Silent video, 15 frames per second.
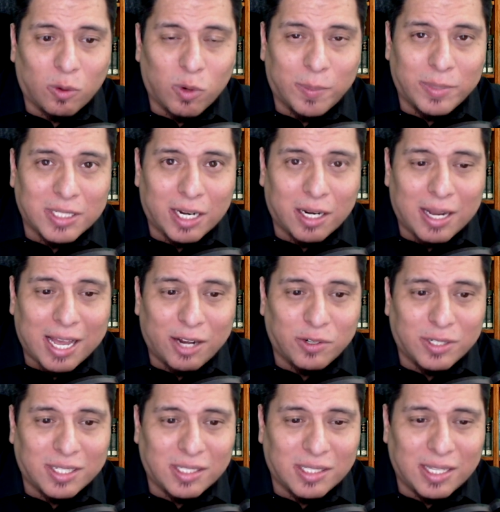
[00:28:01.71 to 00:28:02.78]
website
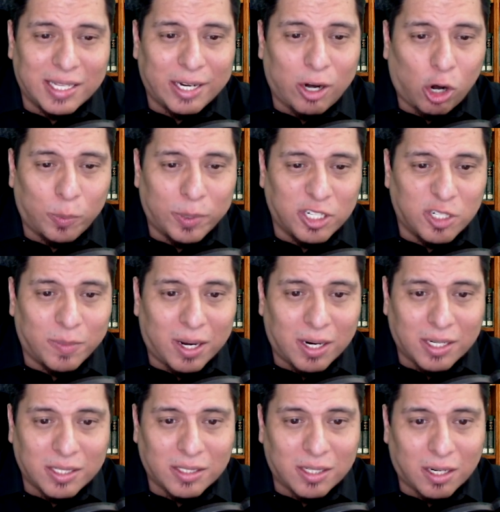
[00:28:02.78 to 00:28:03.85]
address is
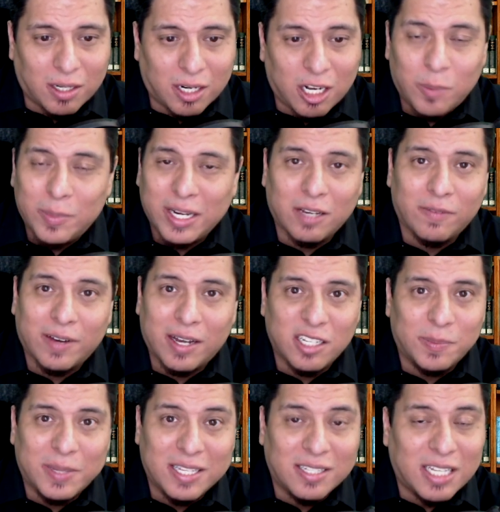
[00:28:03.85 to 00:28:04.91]
litrpgpodcast.com, and you can find
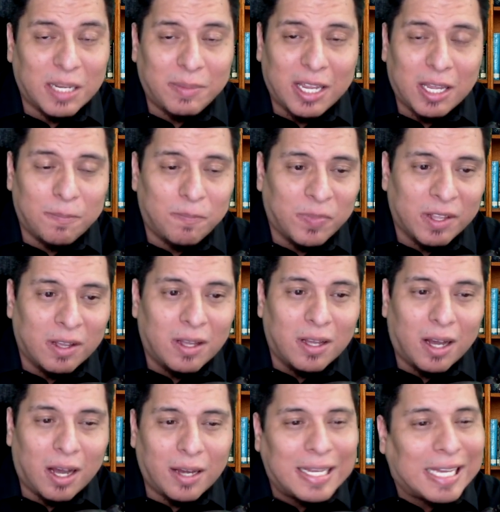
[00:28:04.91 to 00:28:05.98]
us by the same name
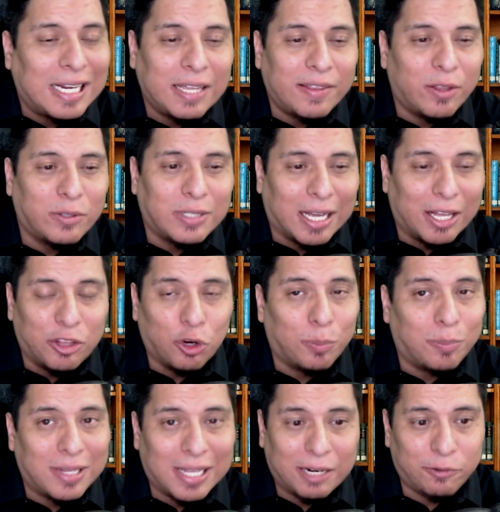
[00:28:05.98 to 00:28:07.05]
on any of those other
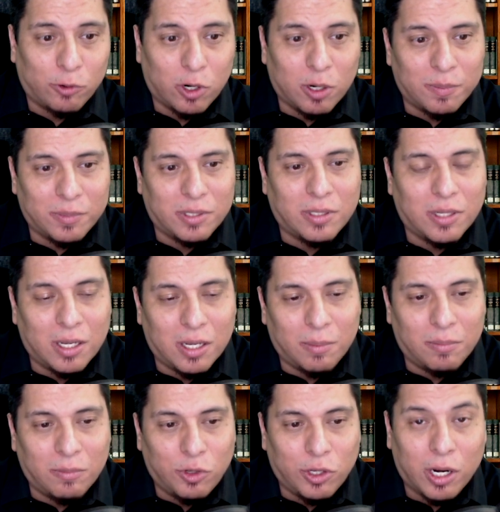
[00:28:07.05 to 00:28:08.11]
platforms.
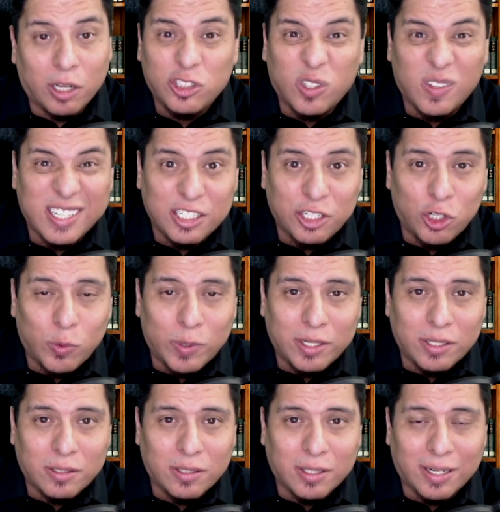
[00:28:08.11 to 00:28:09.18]
Um, you can also listen to
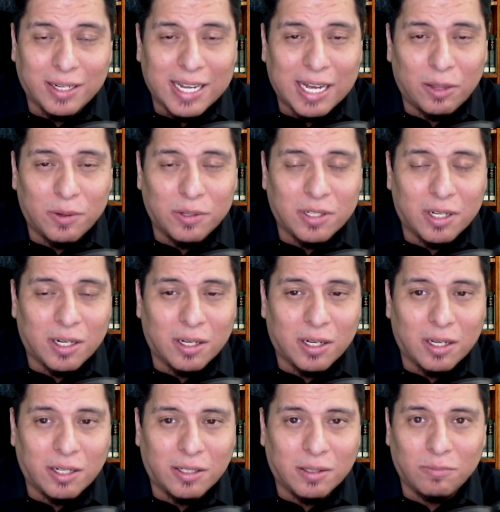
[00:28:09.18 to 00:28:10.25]
us. You can download us on, a, uh,
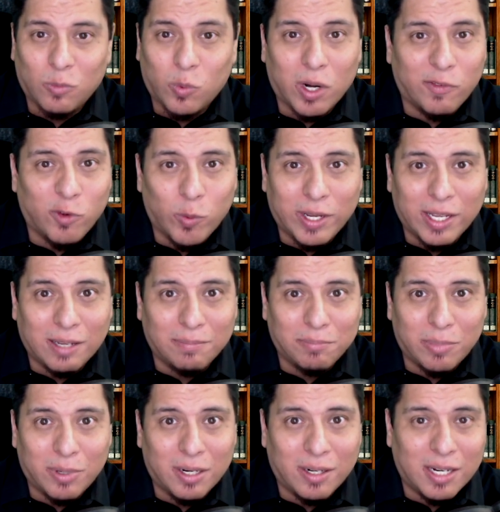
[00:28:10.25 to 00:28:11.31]
on whenever we
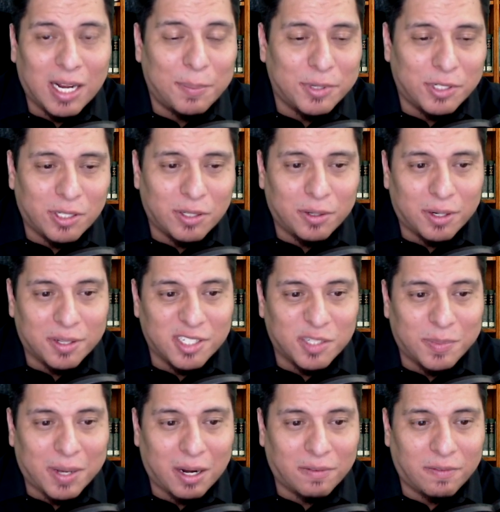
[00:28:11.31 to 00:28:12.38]
put out an episode on
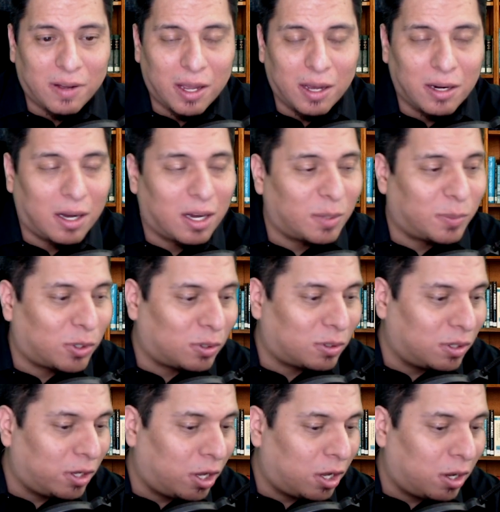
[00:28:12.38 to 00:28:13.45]
Spotify, on
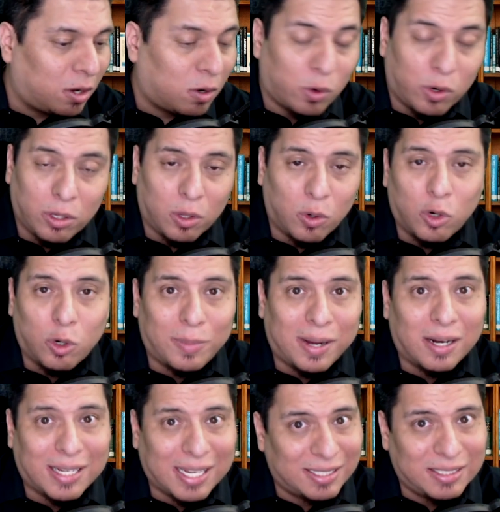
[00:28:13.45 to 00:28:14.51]
Audible, or a local
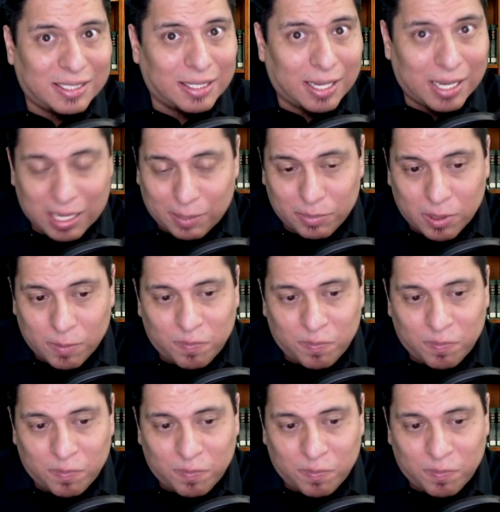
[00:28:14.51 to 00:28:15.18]
podcasting app.